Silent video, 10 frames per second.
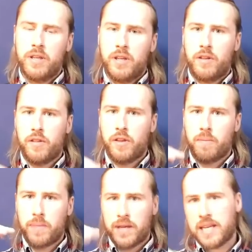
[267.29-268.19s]

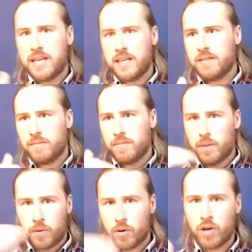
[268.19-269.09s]
that begin the
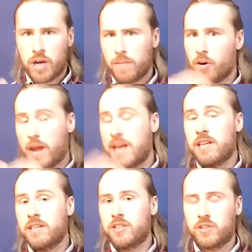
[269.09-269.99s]
program or
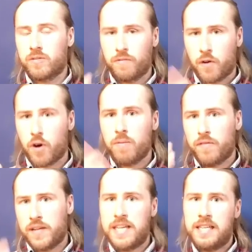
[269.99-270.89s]
any form of
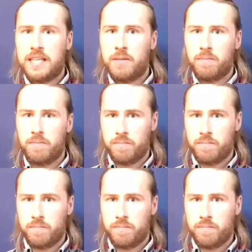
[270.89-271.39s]
healing